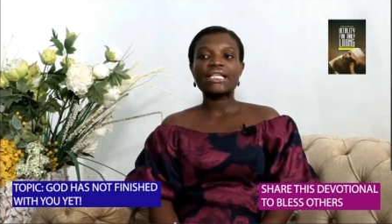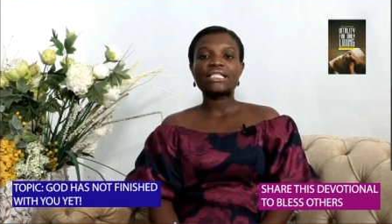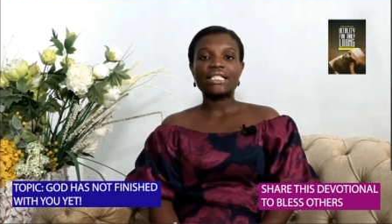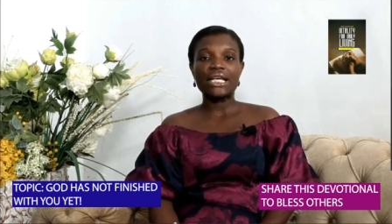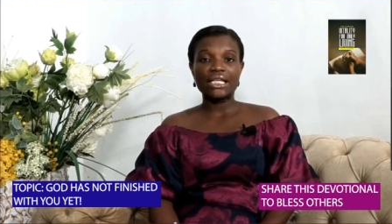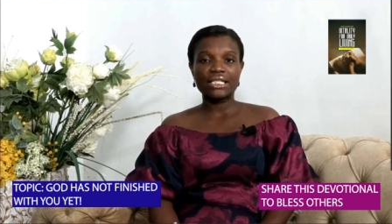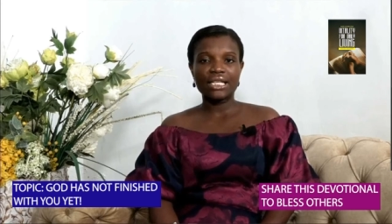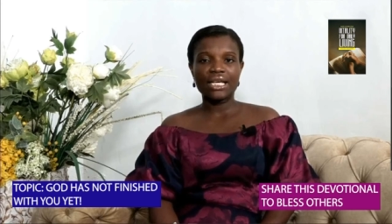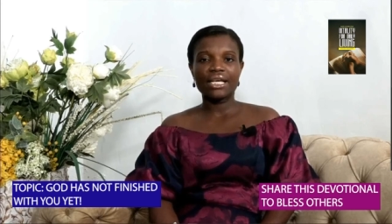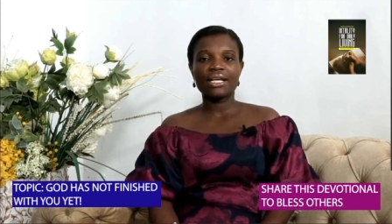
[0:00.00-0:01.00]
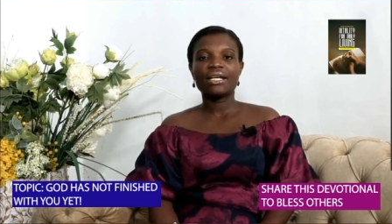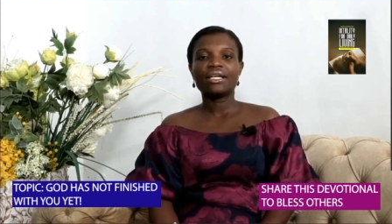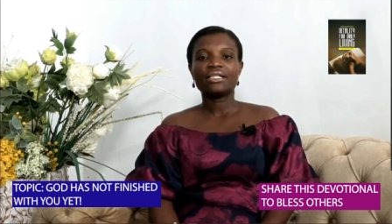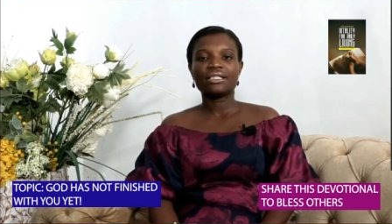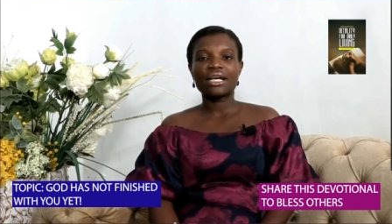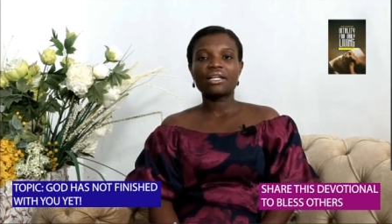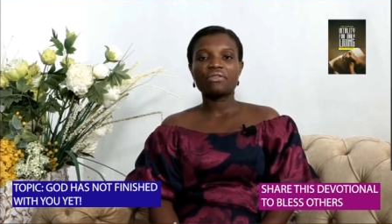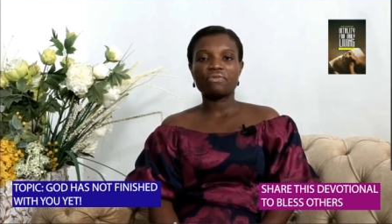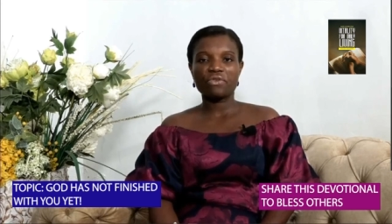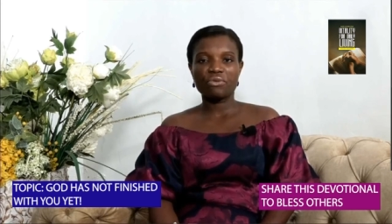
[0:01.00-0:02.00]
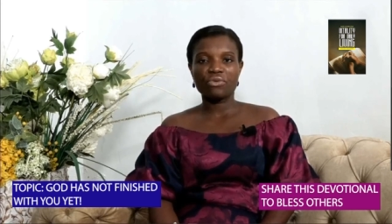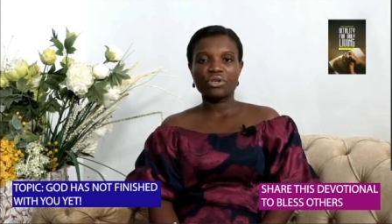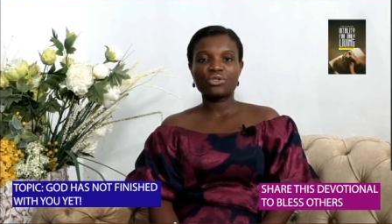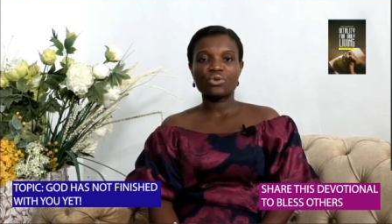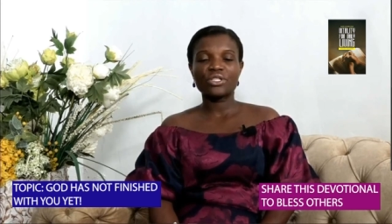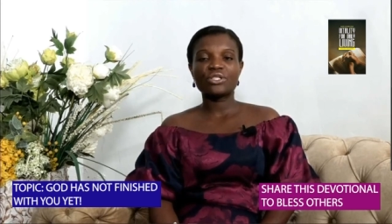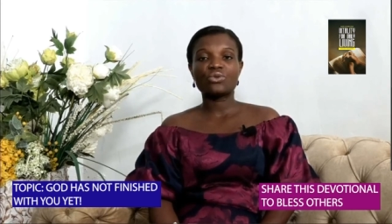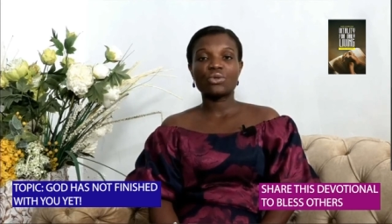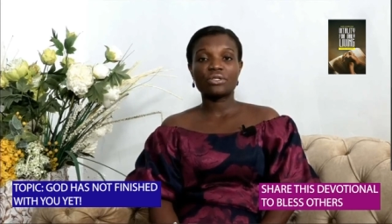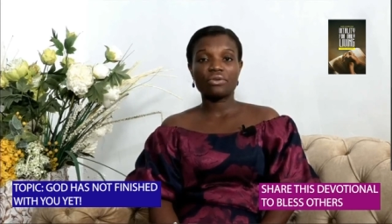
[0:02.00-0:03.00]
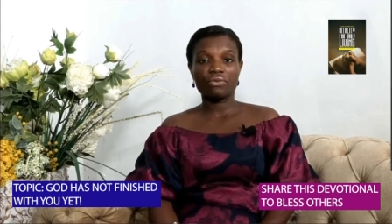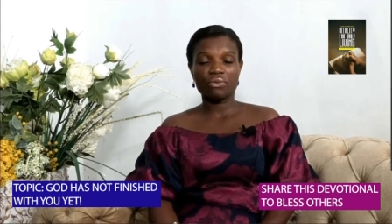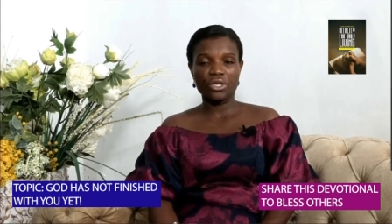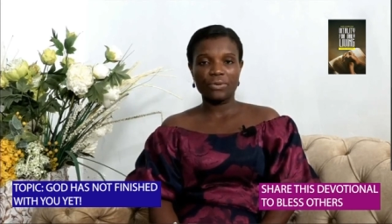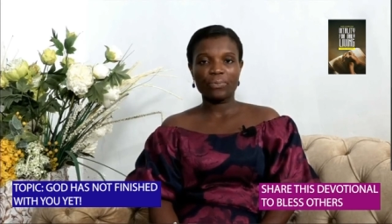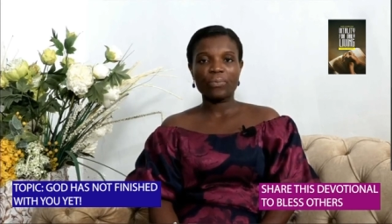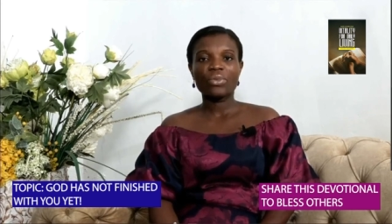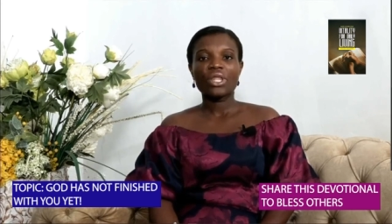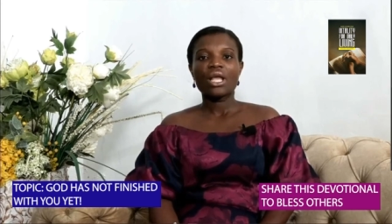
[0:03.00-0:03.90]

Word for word: Today is Thursday, 9th February 2023.